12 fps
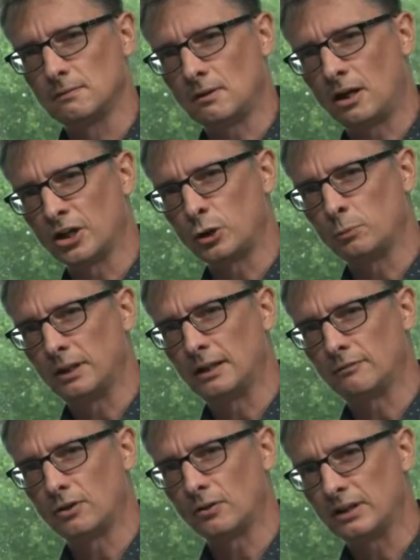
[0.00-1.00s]
arguably
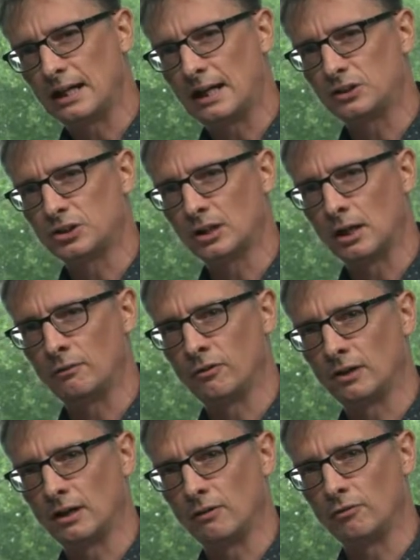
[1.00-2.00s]
have got the edge
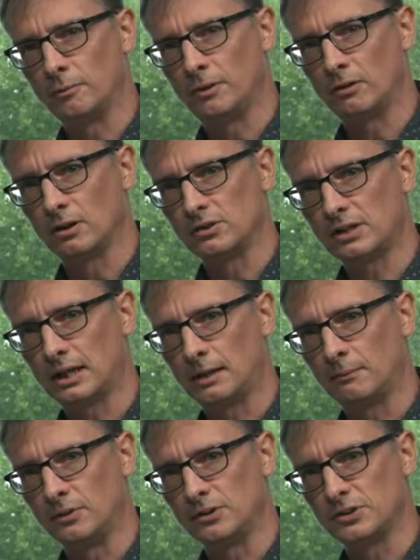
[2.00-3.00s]
over mirrorless
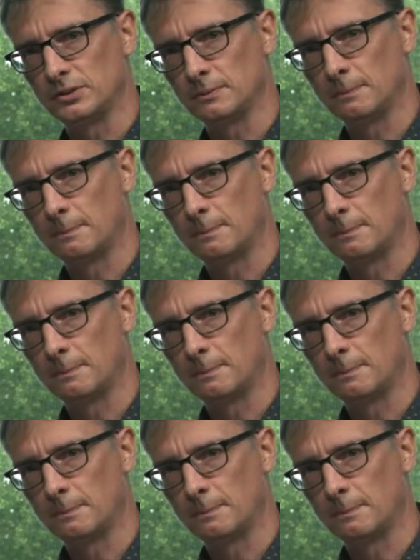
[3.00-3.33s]
cameras.